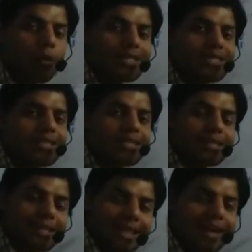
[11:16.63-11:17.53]
Once
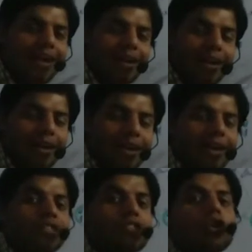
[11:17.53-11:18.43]
they are
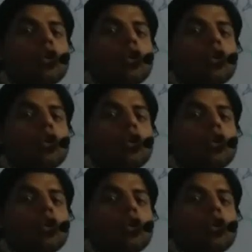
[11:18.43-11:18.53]
recognized,